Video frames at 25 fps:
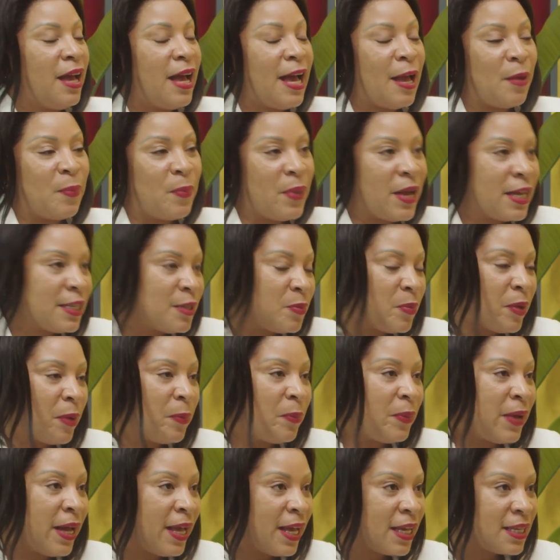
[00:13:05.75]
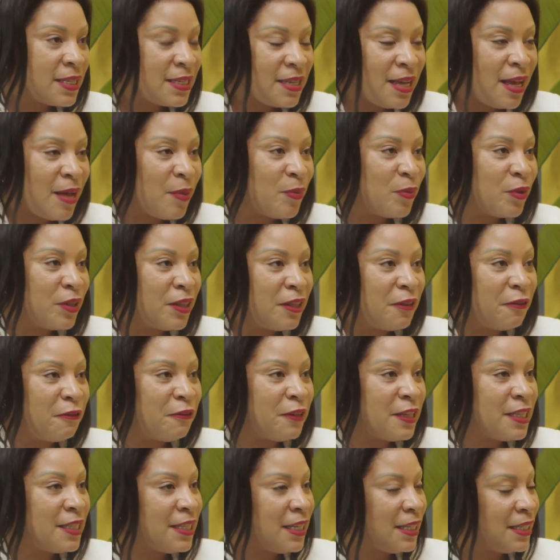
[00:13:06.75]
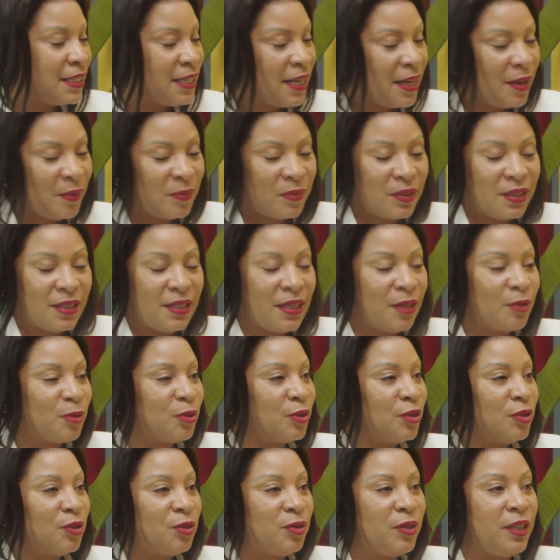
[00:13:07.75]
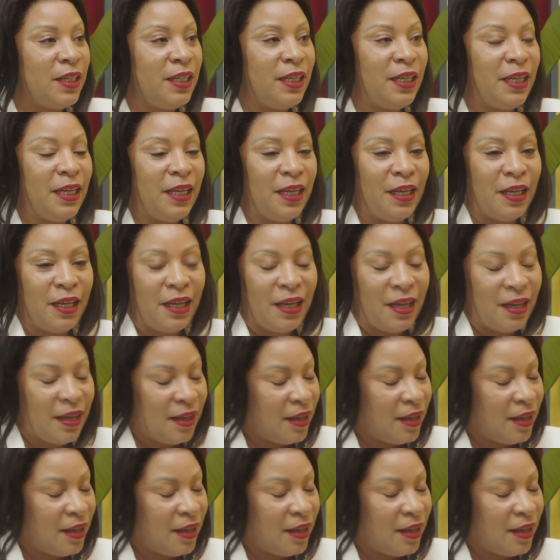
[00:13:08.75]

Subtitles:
I passed my bar exam on the first attempt. That was really